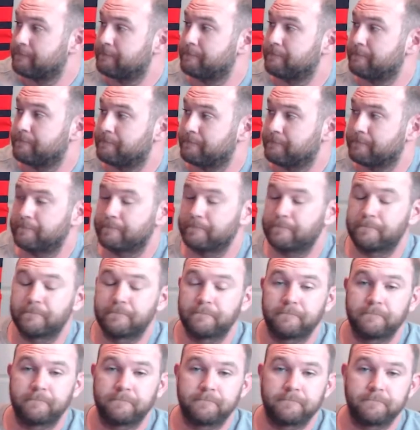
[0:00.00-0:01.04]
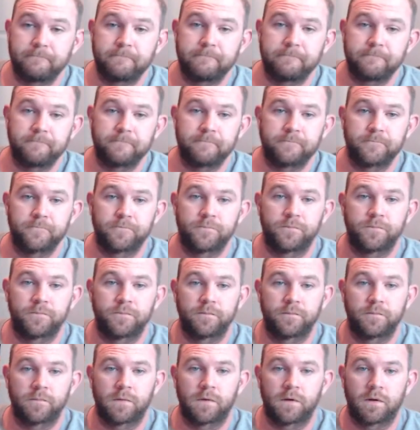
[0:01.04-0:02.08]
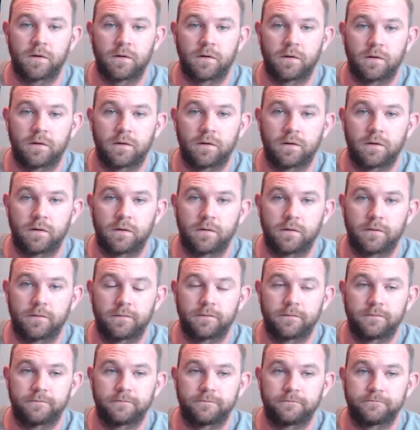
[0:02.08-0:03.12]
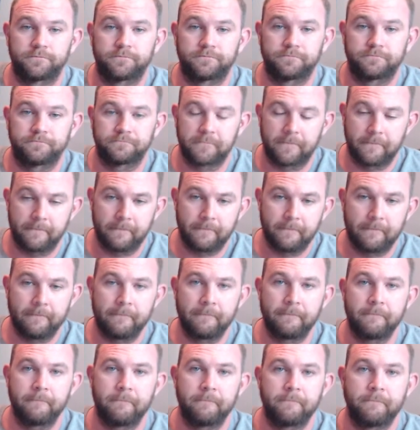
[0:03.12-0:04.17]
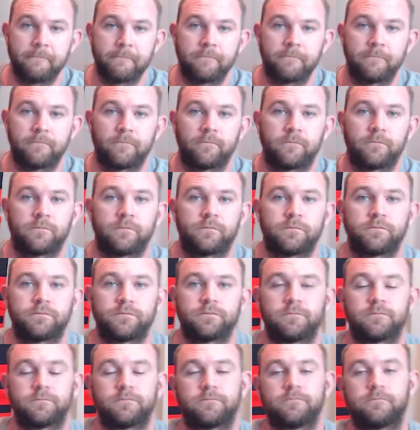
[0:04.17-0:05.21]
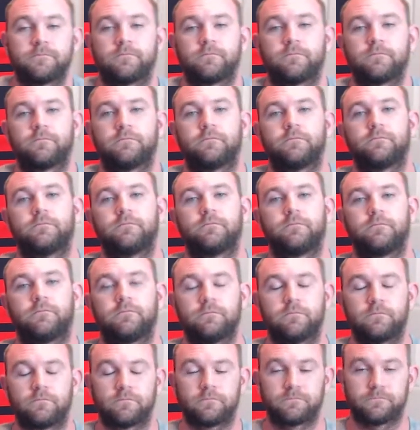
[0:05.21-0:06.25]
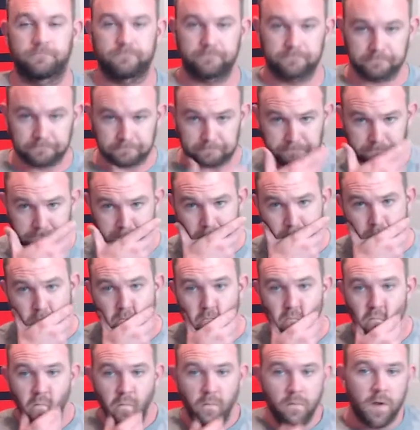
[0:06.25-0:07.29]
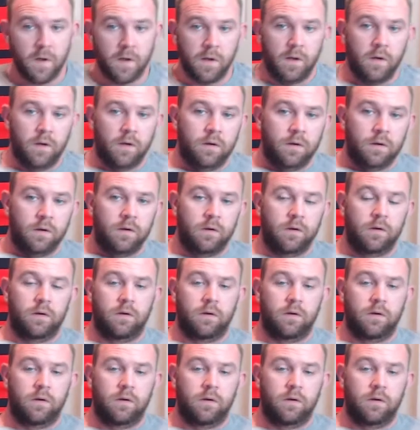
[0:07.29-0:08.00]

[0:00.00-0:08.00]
(silent)